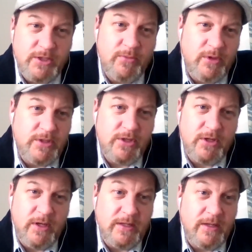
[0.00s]
which could
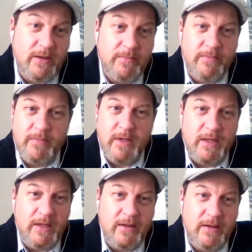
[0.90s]
end up
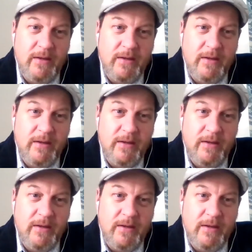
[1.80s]
meaning